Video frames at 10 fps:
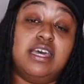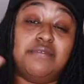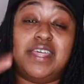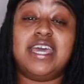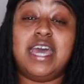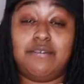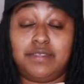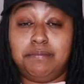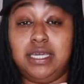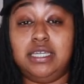if they have
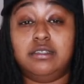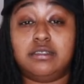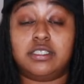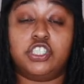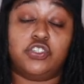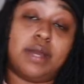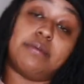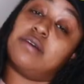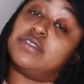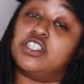to meet to
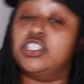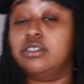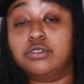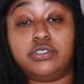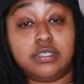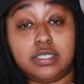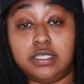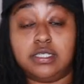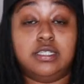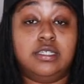drop off the children
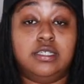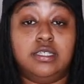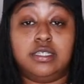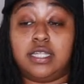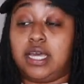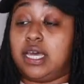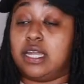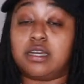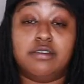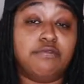and they
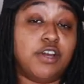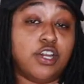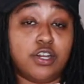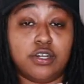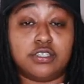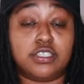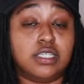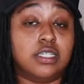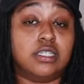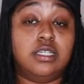gotta converse
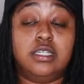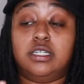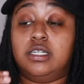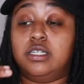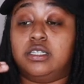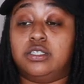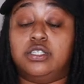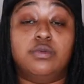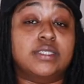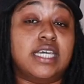and
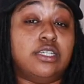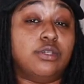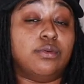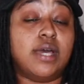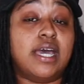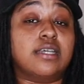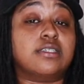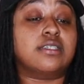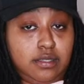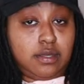do what they do
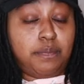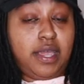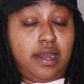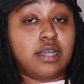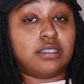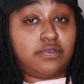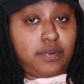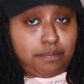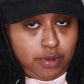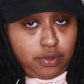as the parents
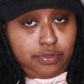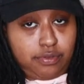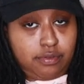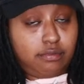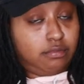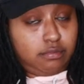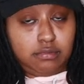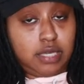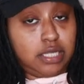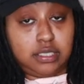from birth.
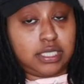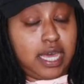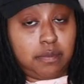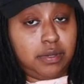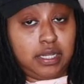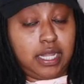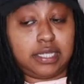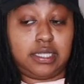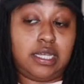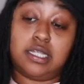I just gotta put it
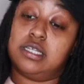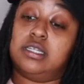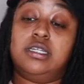like that.